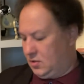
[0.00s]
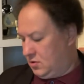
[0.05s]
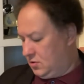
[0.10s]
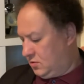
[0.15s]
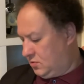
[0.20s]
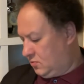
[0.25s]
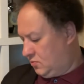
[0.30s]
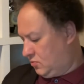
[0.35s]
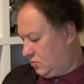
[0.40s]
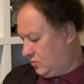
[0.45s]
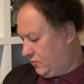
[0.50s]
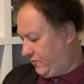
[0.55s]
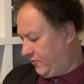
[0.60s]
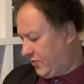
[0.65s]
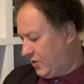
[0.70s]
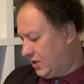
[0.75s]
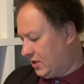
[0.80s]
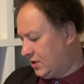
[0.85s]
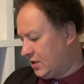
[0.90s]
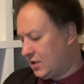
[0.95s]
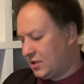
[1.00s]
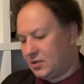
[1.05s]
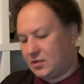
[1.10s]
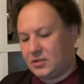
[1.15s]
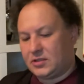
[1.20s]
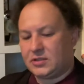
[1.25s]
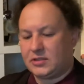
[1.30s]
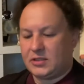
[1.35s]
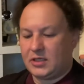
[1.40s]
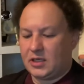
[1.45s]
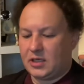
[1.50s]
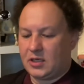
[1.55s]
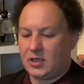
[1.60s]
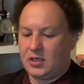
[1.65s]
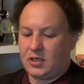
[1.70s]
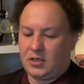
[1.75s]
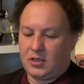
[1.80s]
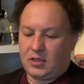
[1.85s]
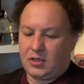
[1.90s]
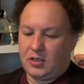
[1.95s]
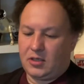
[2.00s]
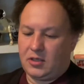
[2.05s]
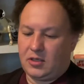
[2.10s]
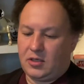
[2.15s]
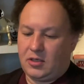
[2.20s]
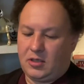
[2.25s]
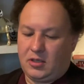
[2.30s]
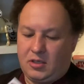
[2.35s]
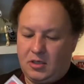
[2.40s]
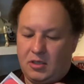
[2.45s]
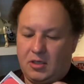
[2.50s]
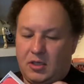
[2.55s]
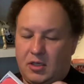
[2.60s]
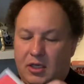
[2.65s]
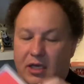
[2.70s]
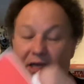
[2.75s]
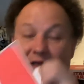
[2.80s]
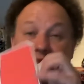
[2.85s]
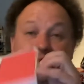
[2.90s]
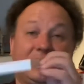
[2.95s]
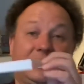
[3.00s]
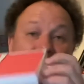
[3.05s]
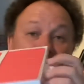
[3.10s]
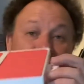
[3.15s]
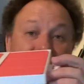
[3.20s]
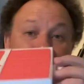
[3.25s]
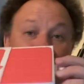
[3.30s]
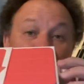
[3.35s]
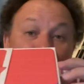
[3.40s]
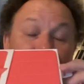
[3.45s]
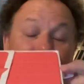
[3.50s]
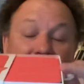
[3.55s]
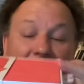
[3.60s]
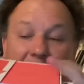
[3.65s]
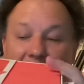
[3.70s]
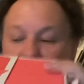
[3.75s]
We'll find out in a sec. Yes, sliding it out.